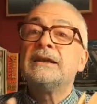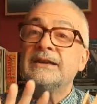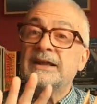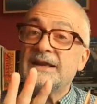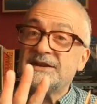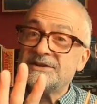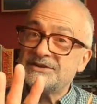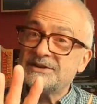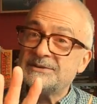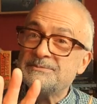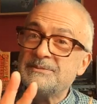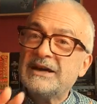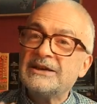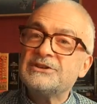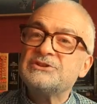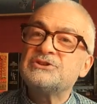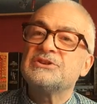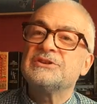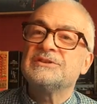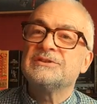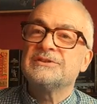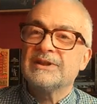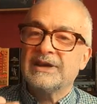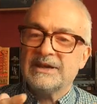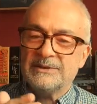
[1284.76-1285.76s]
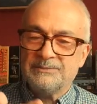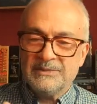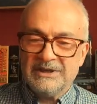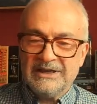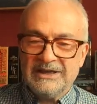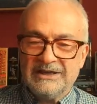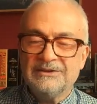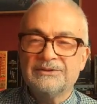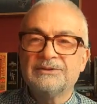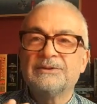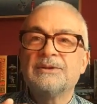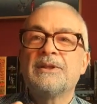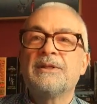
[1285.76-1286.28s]
Let's imagine they
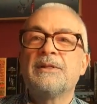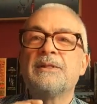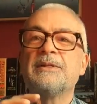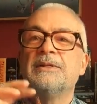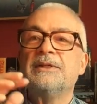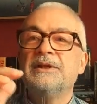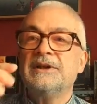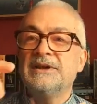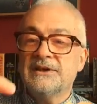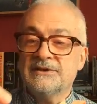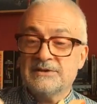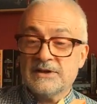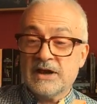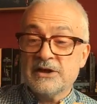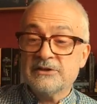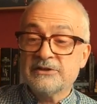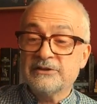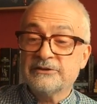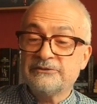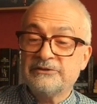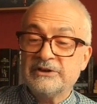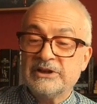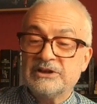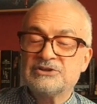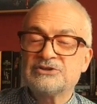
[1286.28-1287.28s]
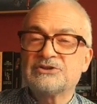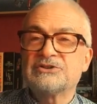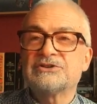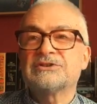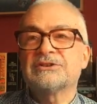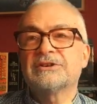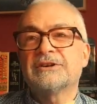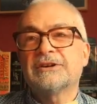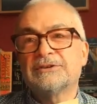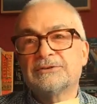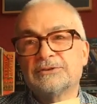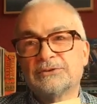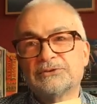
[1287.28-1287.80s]
mean the other fiction
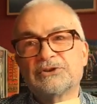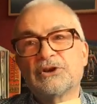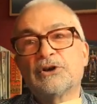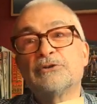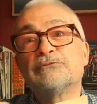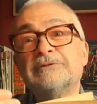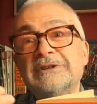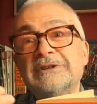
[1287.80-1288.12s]
titles are